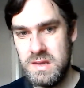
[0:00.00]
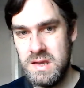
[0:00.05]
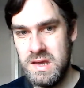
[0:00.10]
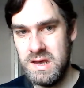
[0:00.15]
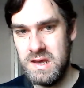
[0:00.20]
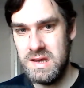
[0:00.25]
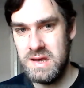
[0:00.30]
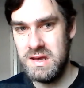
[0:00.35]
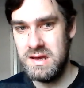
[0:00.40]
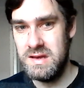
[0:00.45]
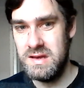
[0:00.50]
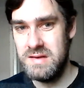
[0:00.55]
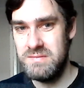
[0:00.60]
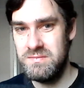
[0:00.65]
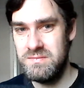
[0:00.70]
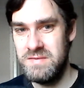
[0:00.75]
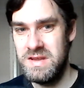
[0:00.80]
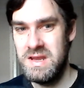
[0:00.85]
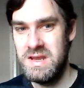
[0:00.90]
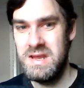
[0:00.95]

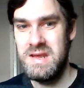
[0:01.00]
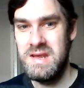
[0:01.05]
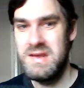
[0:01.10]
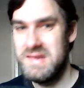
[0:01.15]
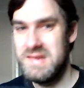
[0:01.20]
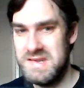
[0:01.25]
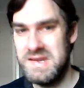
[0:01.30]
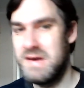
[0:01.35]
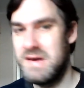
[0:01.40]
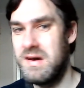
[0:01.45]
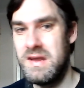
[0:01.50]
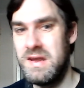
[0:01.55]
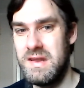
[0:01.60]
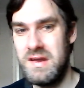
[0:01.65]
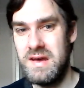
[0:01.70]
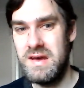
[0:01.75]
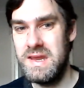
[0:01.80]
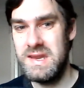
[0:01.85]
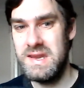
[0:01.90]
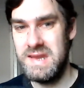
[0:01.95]
So I
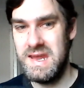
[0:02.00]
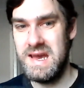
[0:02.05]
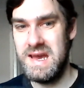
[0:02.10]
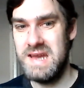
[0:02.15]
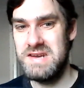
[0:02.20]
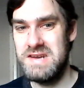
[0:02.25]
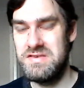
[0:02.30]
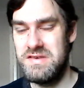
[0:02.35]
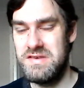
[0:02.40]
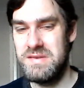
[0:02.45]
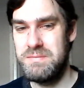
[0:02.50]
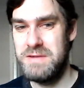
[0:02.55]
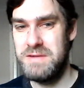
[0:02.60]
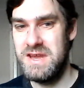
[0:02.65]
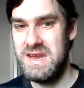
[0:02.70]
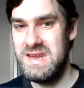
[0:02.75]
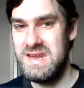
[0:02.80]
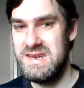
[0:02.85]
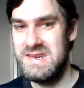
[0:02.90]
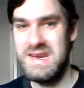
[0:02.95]
like the actress
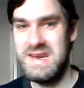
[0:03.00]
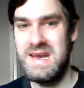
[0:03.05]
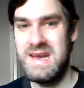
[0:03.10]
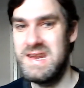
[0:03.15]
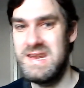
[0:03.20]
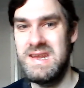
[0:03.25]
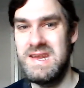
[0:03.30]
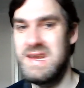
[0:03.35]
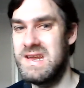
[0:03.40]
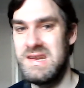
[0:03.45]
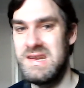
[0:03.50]
playing Danny,